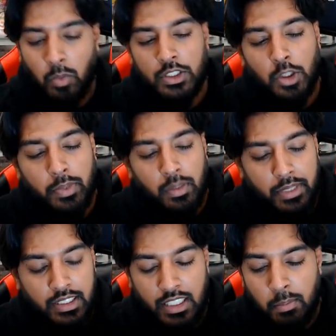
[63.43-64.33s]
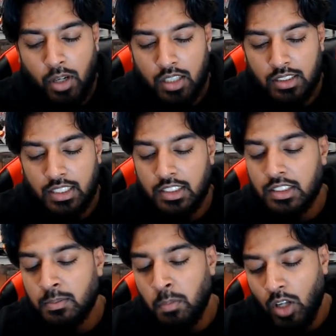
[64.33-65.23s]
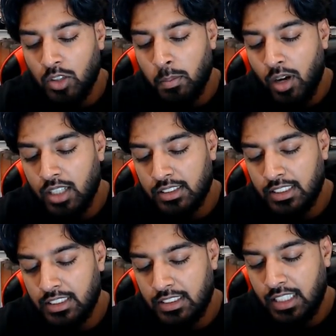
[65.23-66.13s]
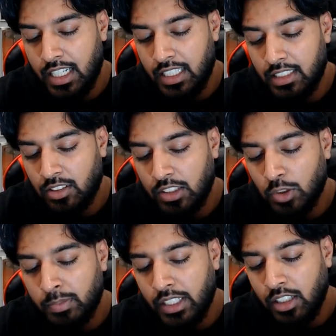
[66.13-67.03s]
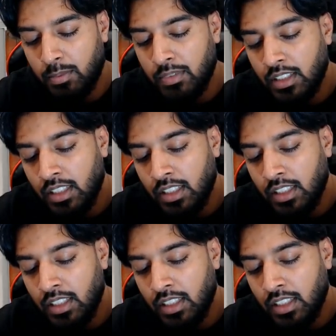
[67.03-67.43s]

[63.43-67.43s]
once you open the PSA box, there's a smaller box inside, so let's open that up.